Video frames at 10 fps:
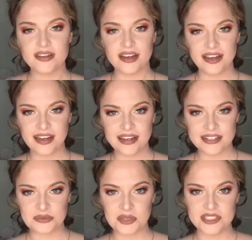Hey
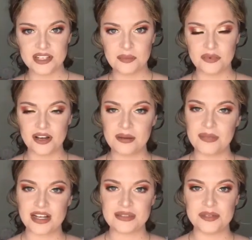guys, what's up? Welcome
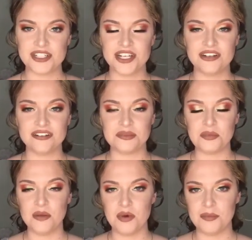back to my channel. It's
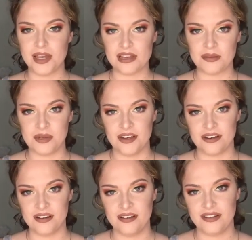Momomakeup
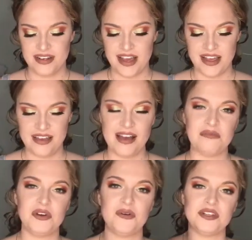here. Today
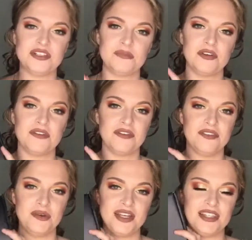I'm going to be
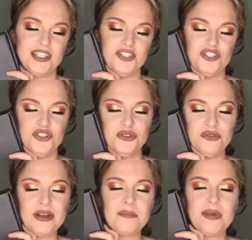reviewing the
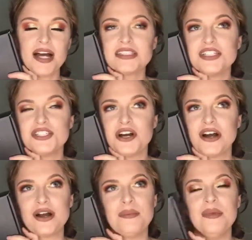June
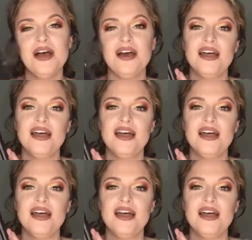Boxycharm.